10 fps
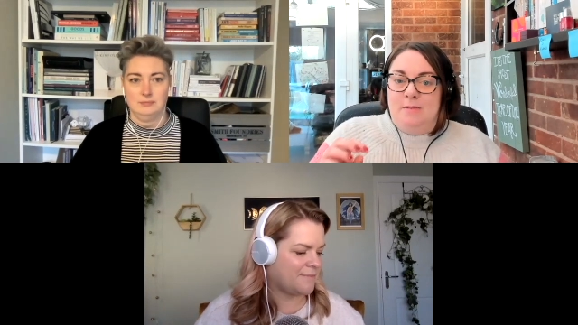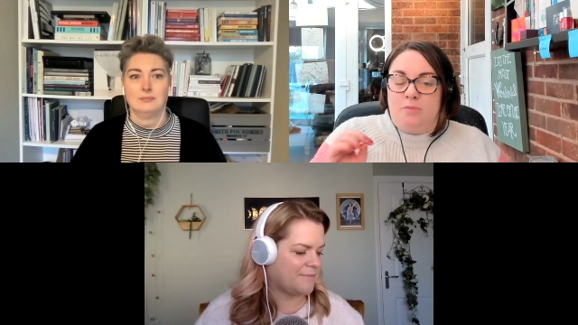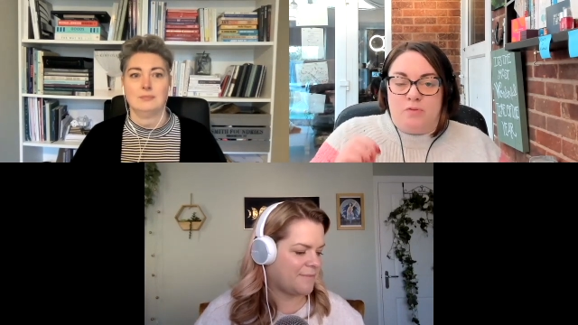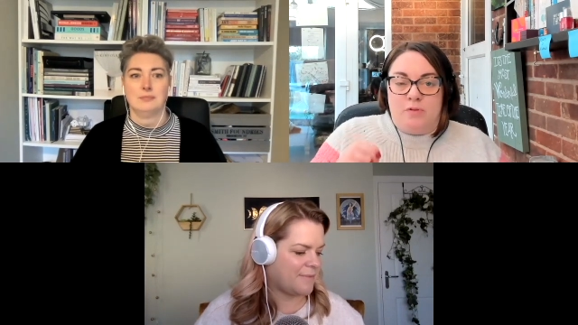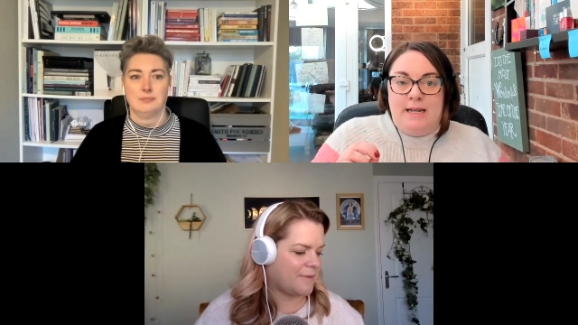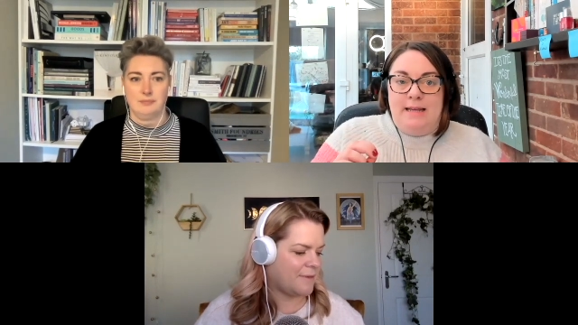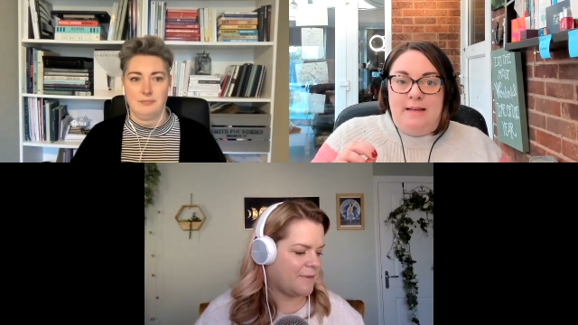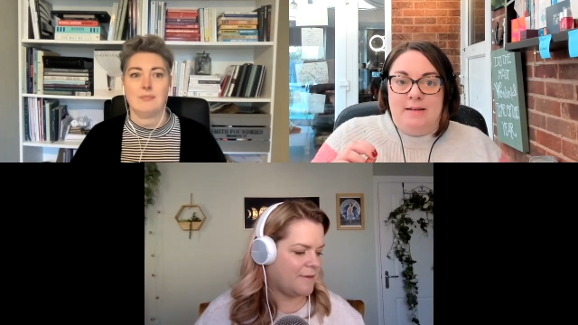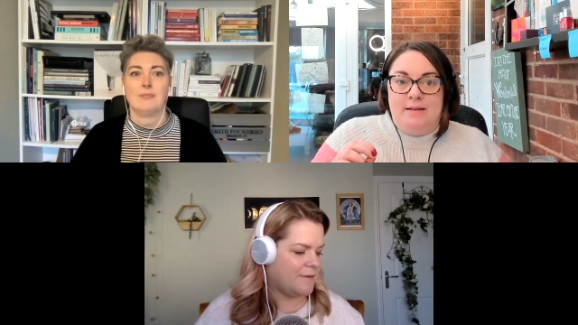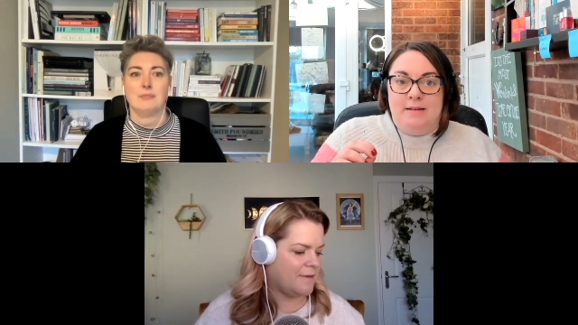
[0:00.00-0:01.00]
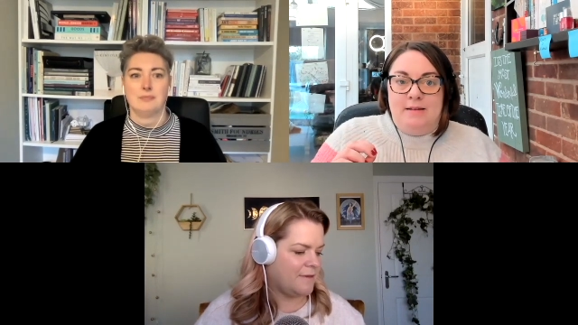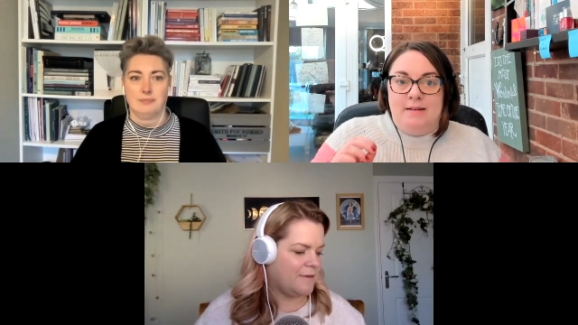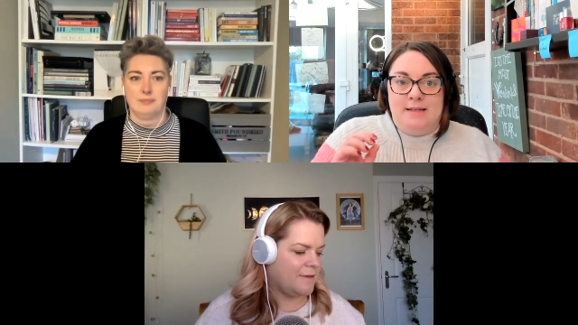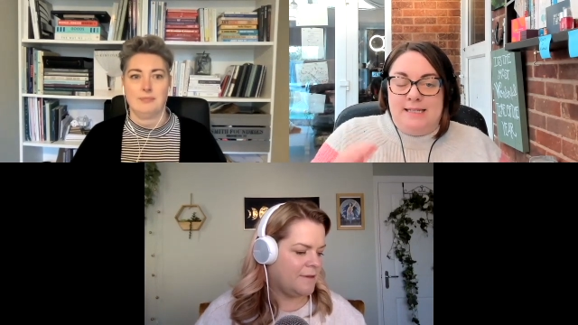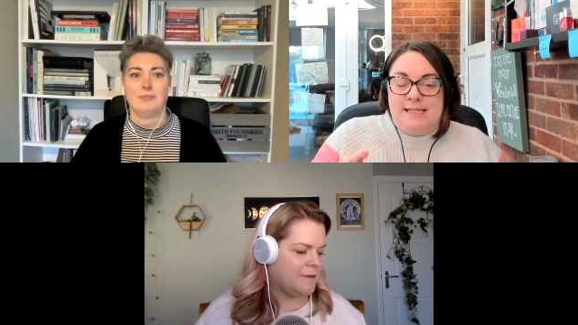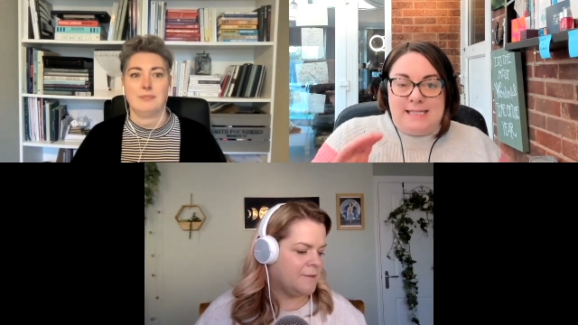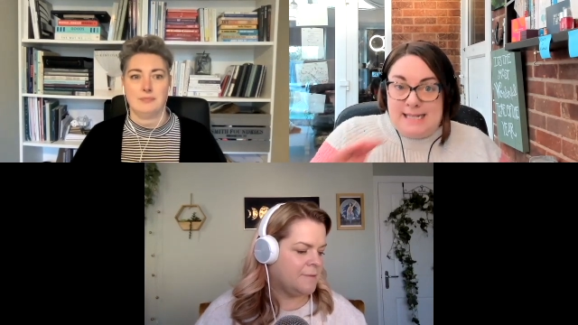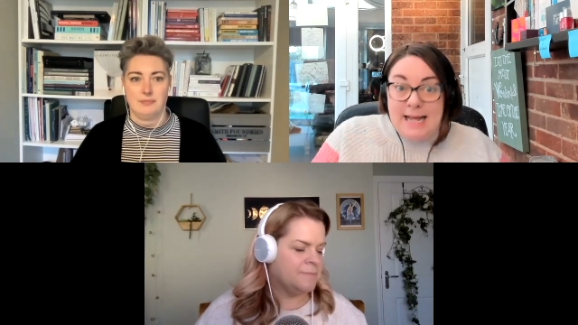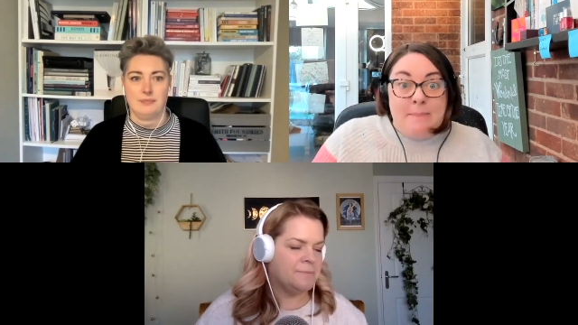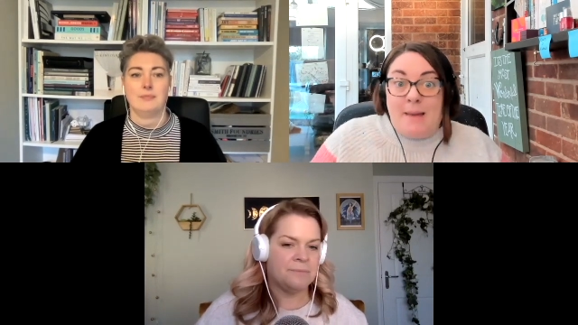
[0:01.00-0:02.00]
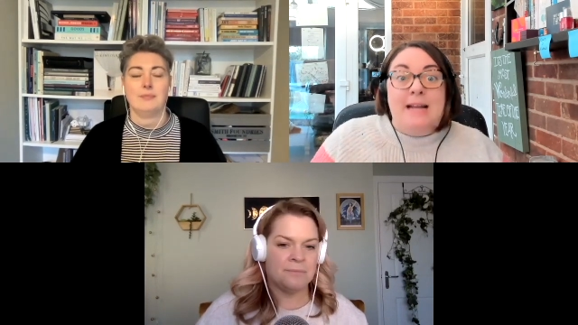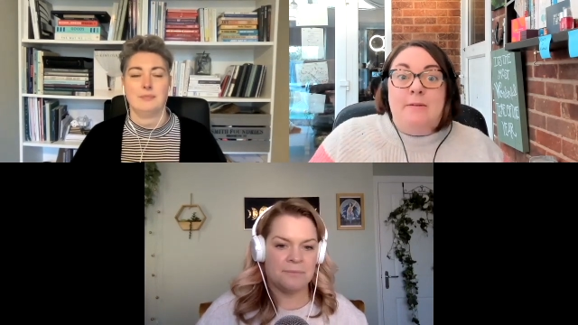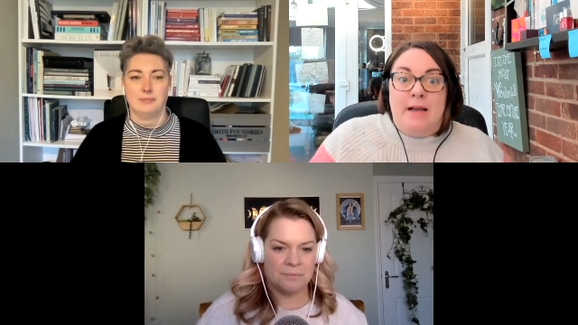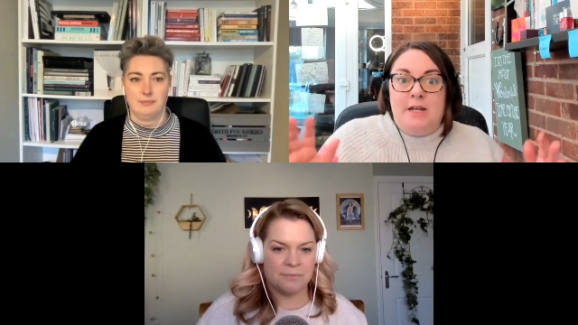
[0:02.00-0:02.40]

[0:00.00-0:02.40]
Speaker 1: pretty slim anyway.